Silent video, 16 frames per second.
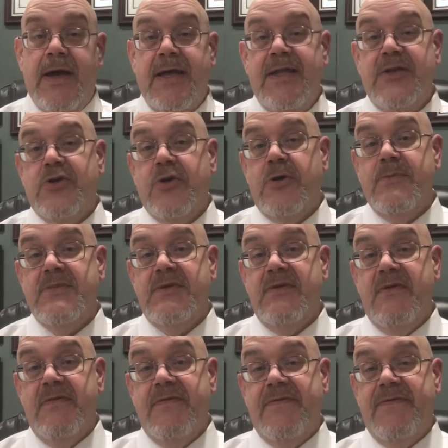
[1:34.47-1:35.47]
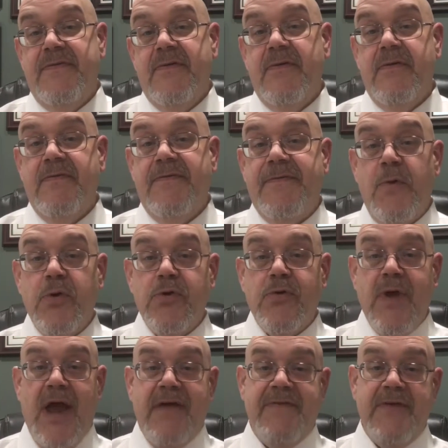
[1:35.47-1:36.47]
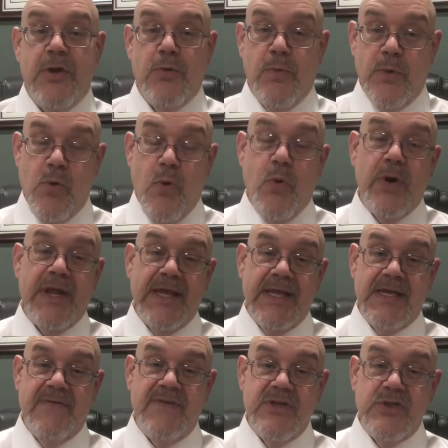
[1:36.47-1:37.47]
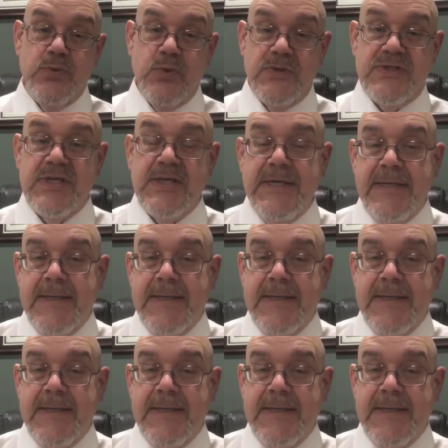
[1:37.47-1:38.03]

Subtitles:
in terms of photographing or recording individuals